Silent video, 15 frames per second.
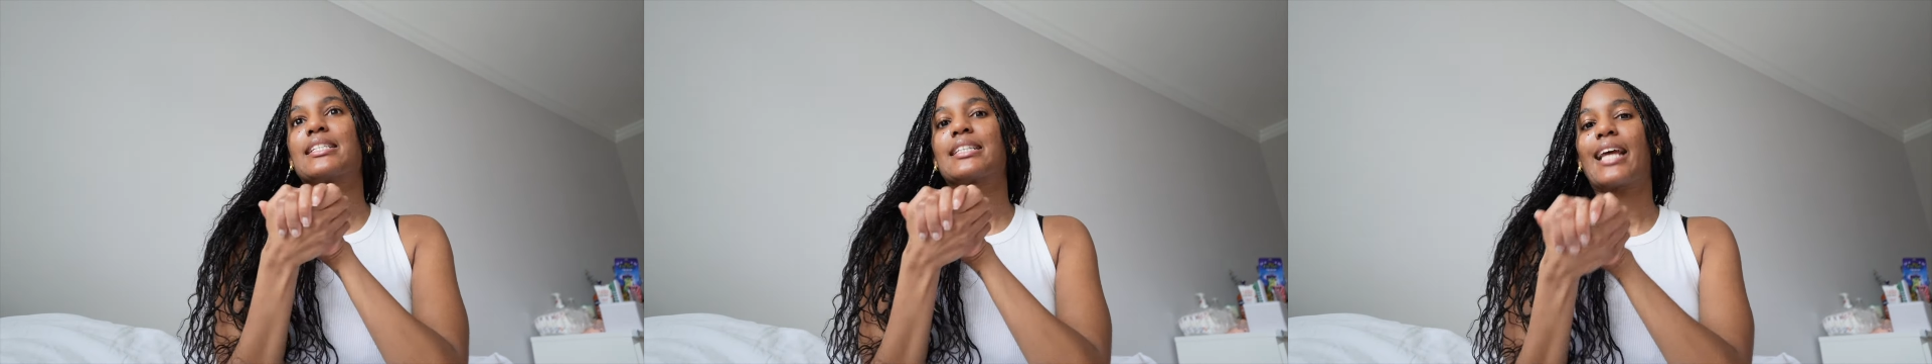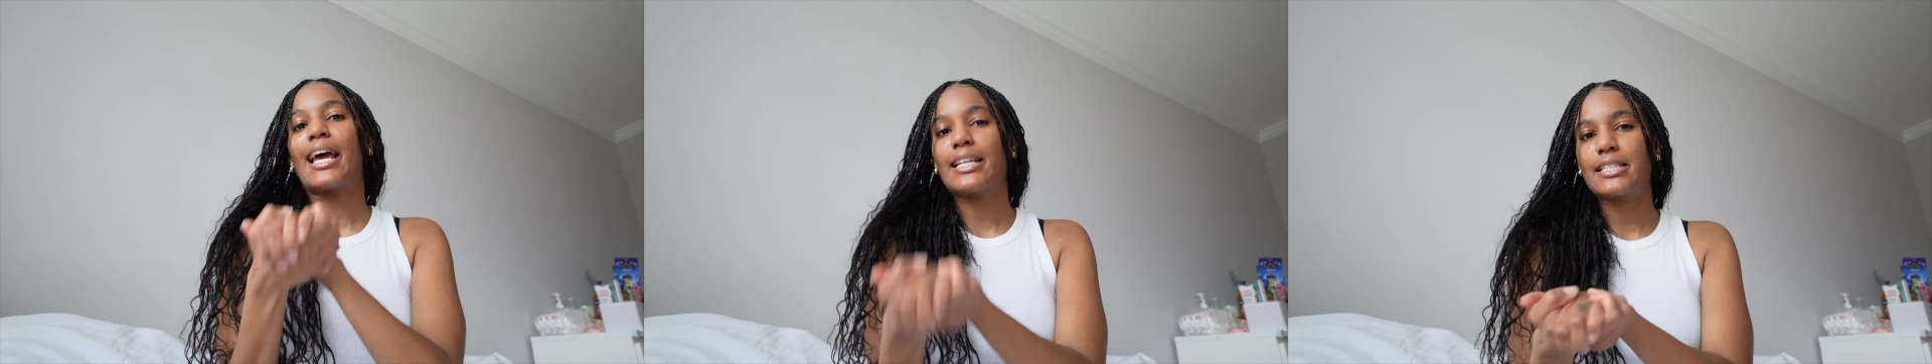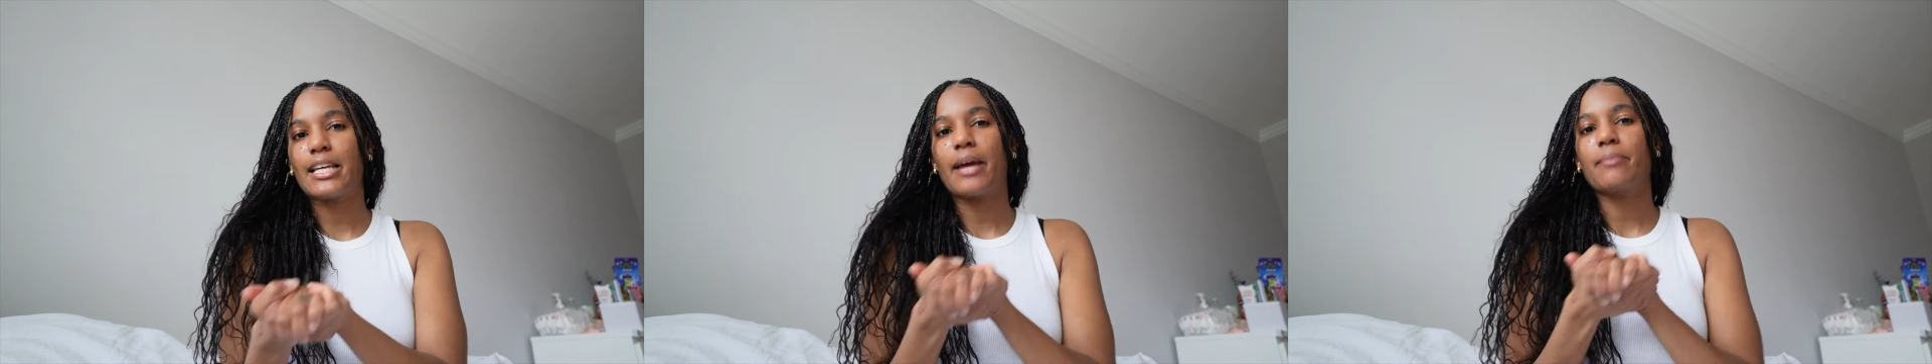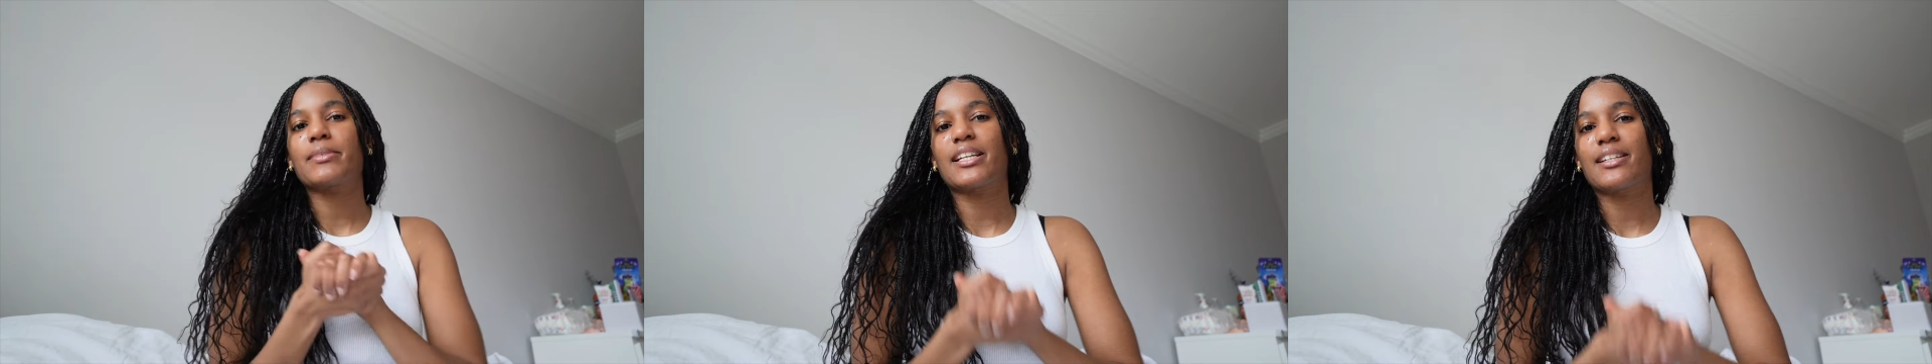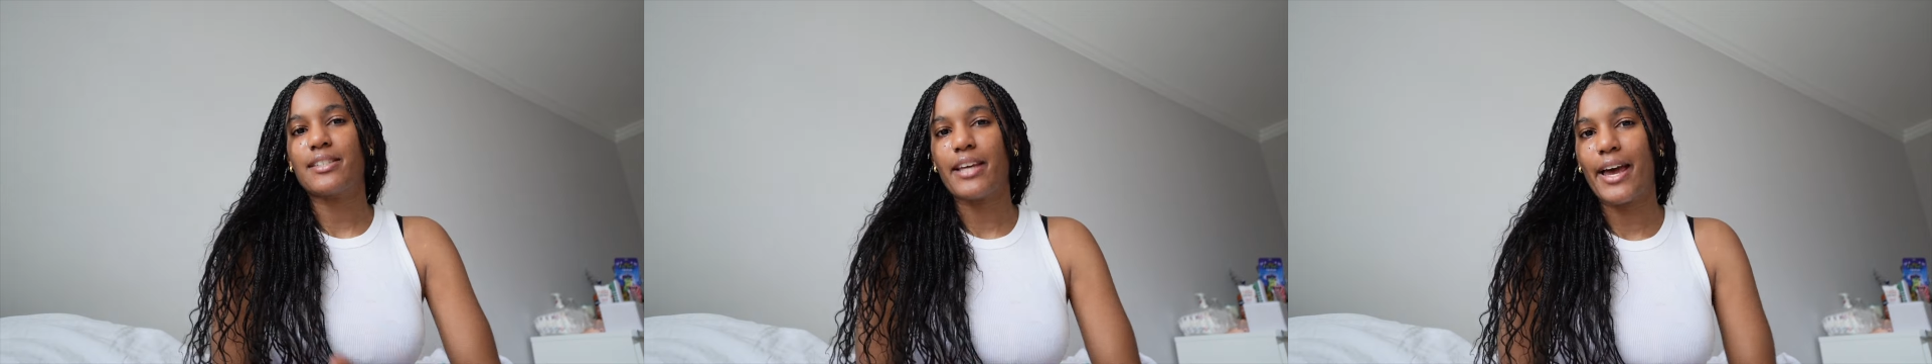9 times
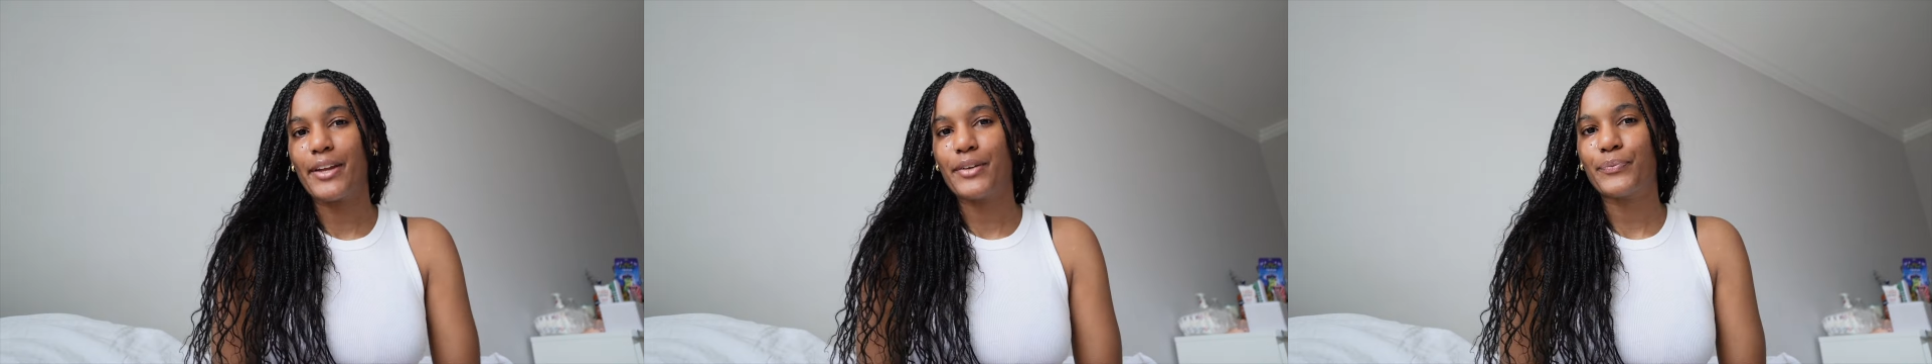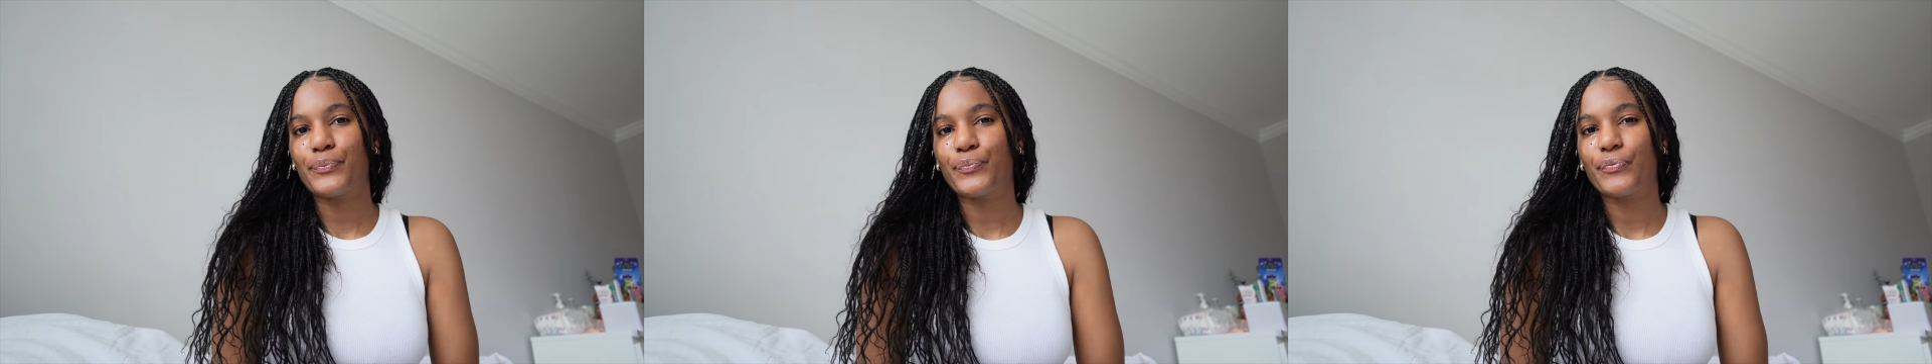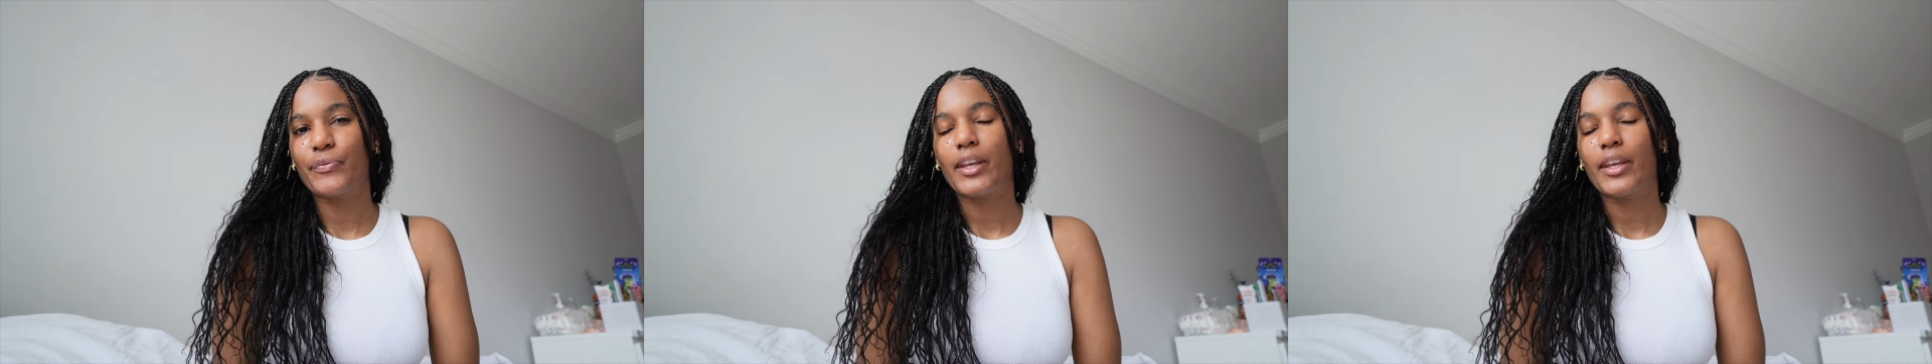out of 10,